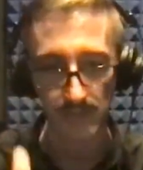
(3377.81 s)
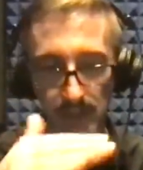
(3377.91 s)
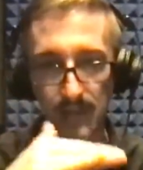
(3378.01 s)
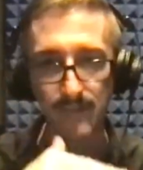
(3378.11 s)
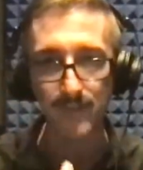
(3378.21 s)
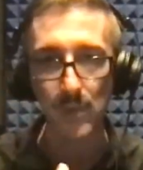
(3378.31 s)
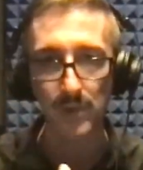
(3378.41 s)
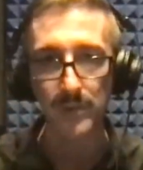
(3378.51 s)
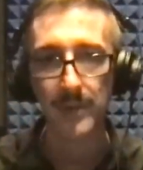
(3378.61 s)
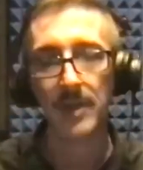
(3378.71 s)
Then I'll add a
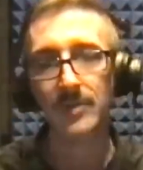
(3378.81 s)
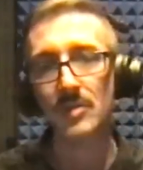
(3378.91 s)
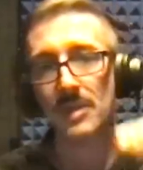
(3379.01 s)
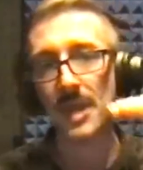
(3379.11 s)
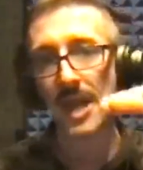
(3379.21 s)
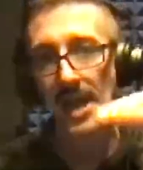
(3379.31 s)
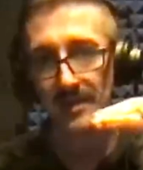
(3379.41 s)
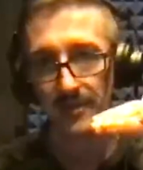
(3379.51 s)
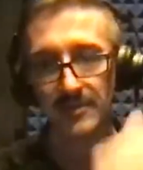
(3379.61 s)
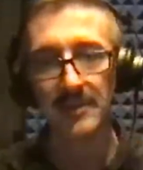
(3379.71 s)
fourth. Then I'll do the
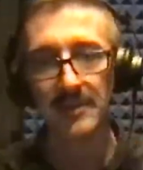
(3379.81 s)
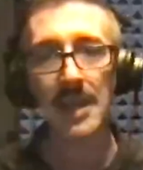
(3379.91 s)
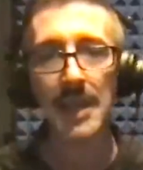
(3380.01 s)
octaves.